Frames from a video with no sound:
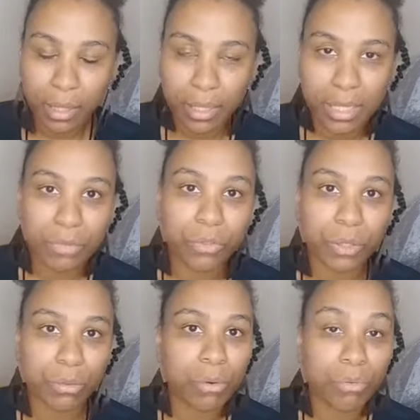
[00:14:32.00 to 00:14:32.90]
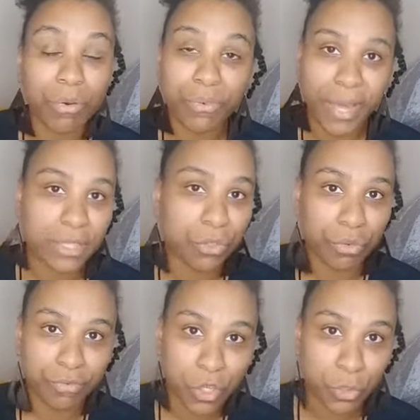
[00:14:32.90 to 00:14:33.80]
even reflect and
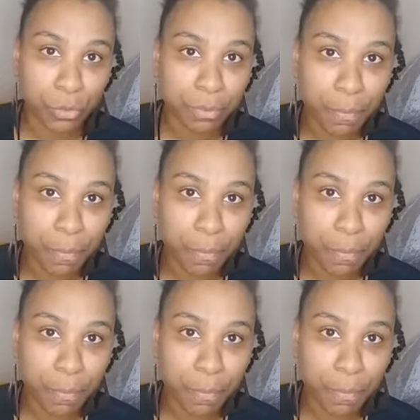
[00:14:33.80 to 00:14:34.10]
review,